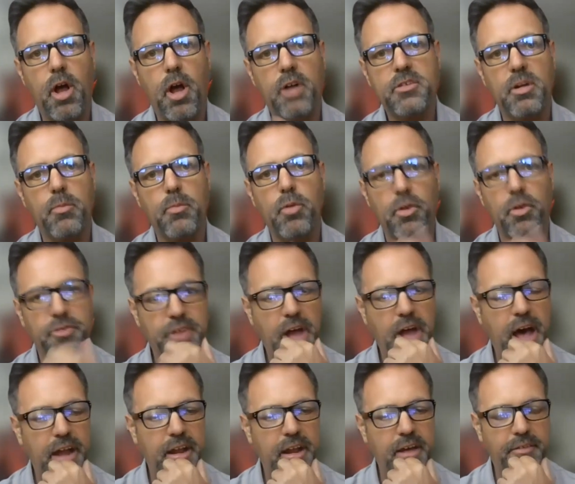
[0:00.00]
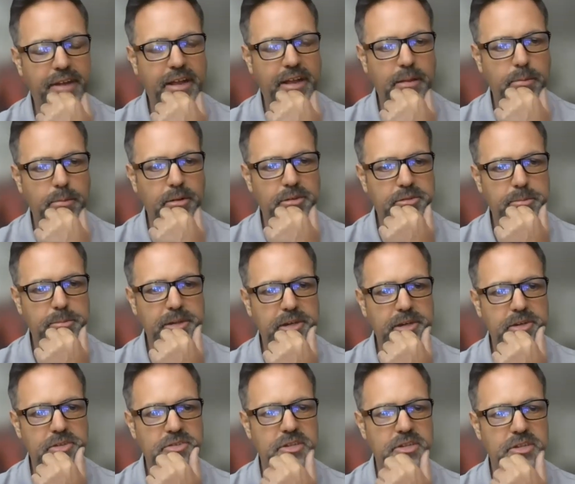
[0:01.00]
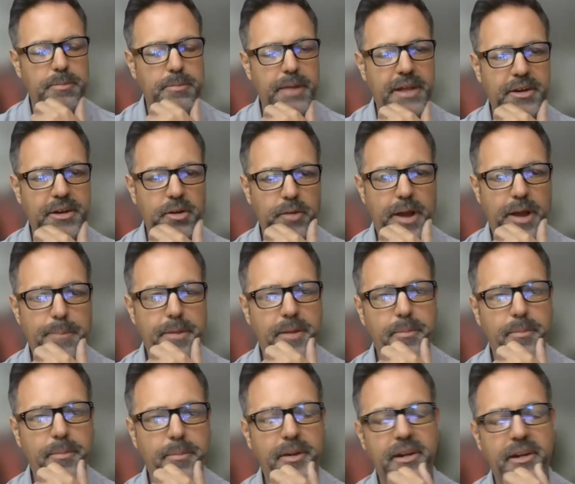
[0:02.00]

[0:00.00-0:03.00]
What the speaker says: Long-term rural is not available to be used in Bend or Redmond,